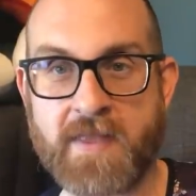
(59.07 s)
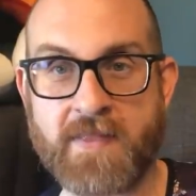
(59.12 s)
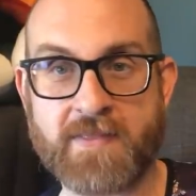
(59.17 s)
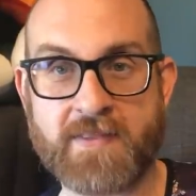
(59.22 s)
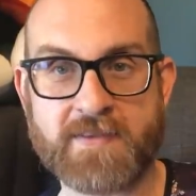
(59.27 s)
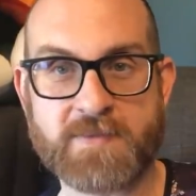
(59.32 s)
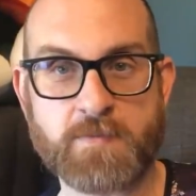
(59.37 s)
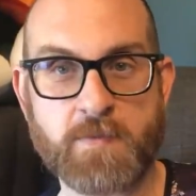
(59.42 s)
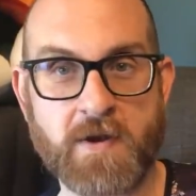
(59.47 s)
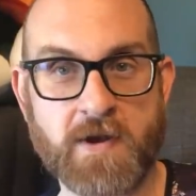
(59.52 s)

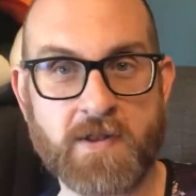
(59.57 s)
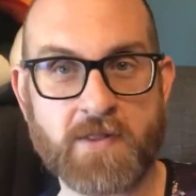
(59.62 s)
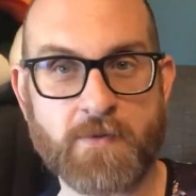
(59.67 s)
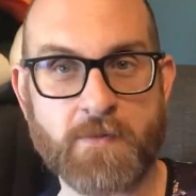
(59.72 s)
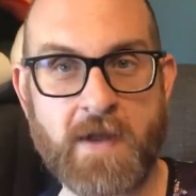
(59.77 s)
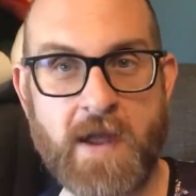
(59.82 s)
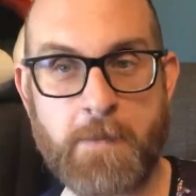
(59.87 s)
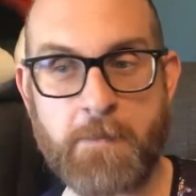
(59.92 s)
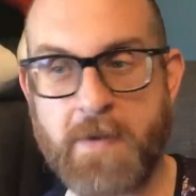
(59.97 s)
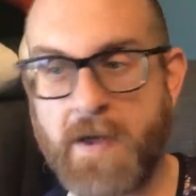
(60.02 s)
in this part of
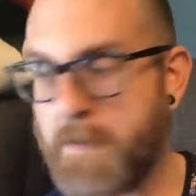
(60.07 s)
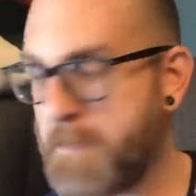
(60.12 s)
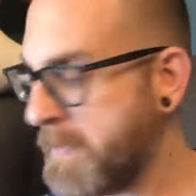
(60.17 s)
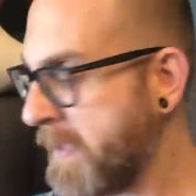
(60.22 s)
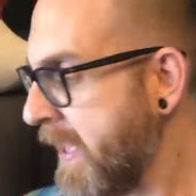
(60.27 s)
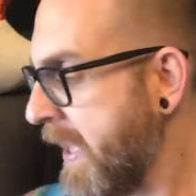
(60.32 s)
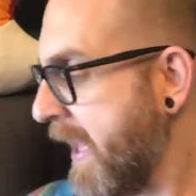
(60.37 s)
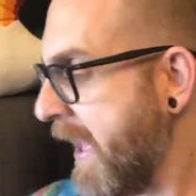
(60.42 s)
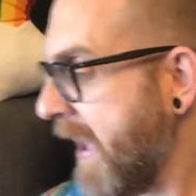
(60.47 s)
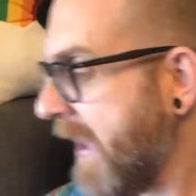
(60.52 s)
the wrap
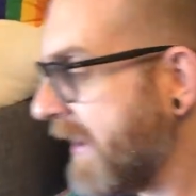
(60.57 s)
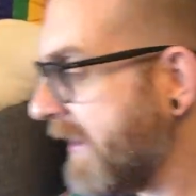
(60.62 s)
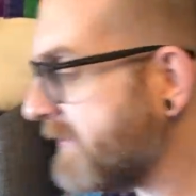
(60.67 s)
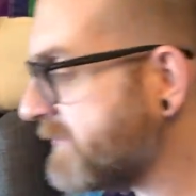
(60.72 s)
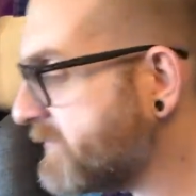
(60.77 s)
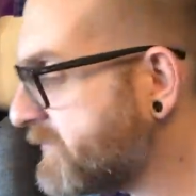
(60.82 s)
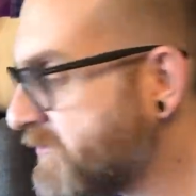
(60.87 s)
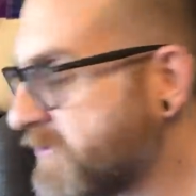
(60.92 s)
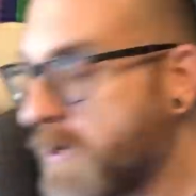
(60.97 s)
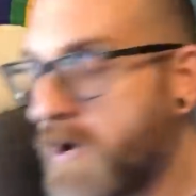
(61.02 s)
up, and
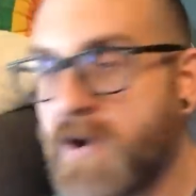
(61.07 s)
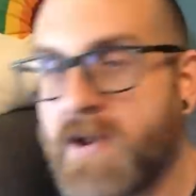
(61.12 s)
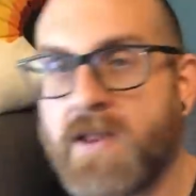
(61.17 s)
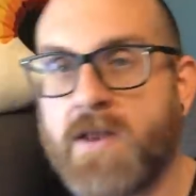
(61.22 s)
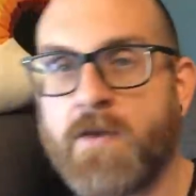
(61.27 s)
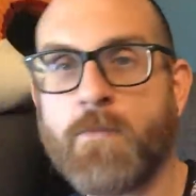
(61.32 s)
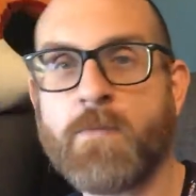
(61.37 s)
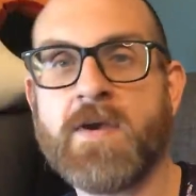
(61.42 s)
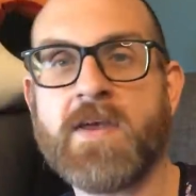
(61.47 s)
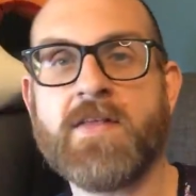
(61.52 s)
it
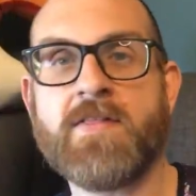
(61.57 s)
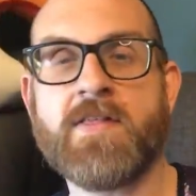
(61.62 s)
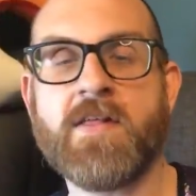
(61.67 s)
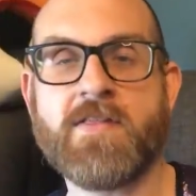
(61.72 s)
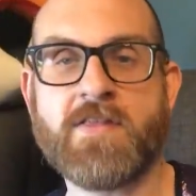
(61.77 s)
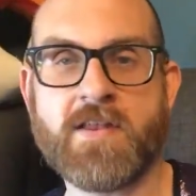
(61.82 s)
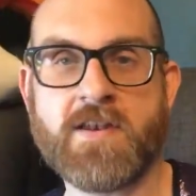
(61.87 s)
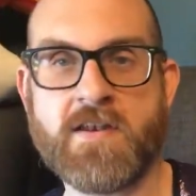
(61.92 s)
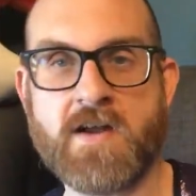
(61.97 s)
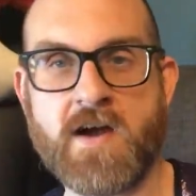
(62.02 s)
started with the